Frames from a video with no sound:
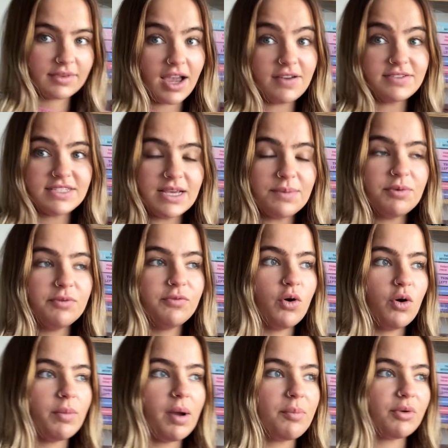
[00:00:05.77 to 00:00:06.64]
I've said
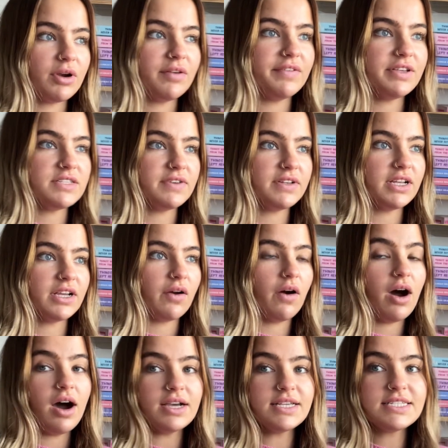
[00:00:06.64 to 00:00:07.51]
before in my previous
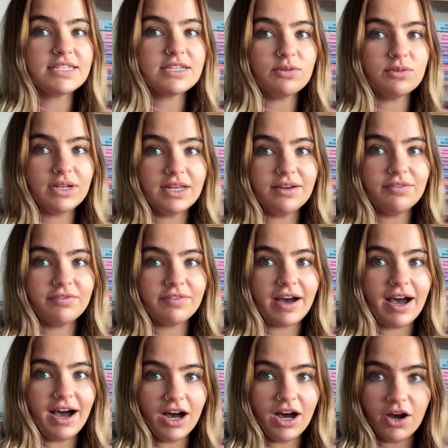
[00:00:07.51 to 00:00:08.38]
video, I still live
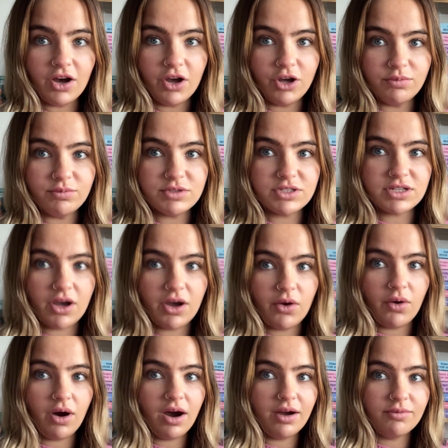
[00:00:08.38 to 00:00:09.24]
at home,
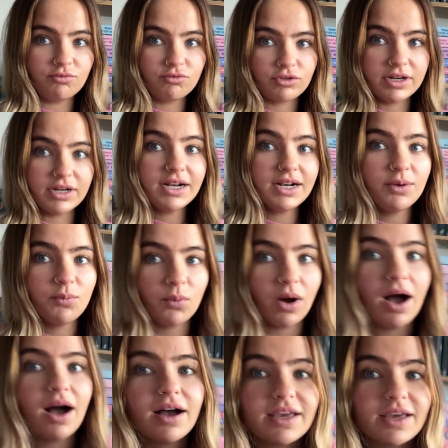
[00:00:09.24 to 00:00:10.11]
so I'm really
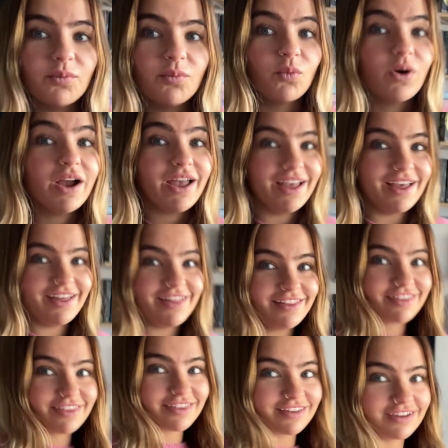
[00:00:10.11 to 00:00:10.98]
working
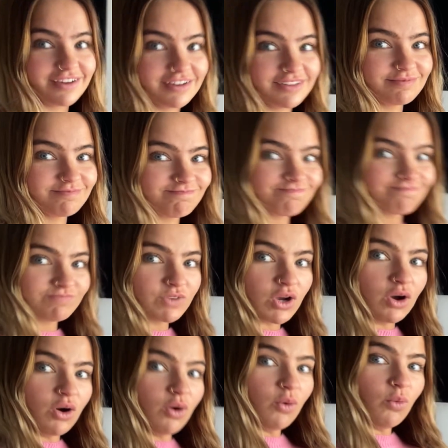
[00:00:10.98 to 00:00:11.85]
with
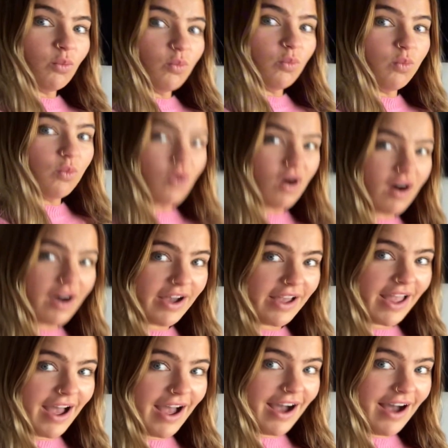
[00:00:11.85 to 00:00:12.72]
what I
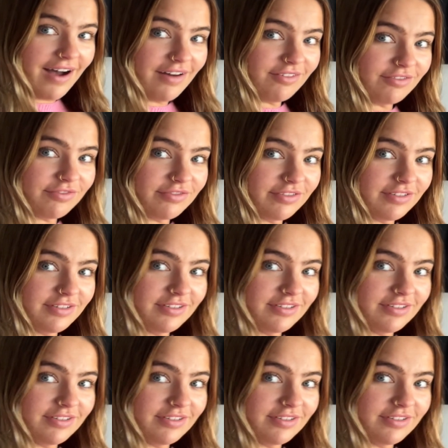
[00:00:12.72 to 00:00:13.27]
have.